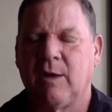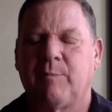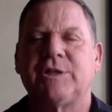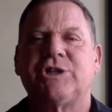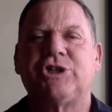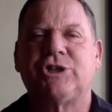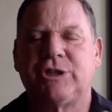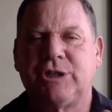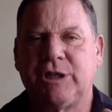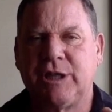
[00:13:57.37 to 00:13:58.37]
but
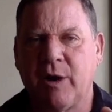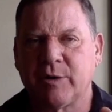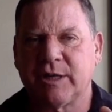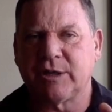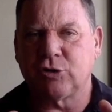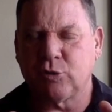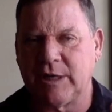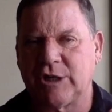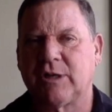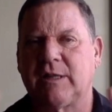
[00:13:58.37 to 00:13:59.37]
there is a
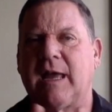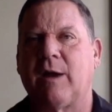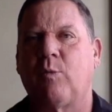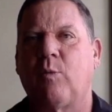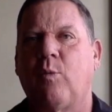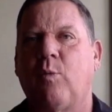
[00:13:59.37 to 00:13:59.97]
tradition that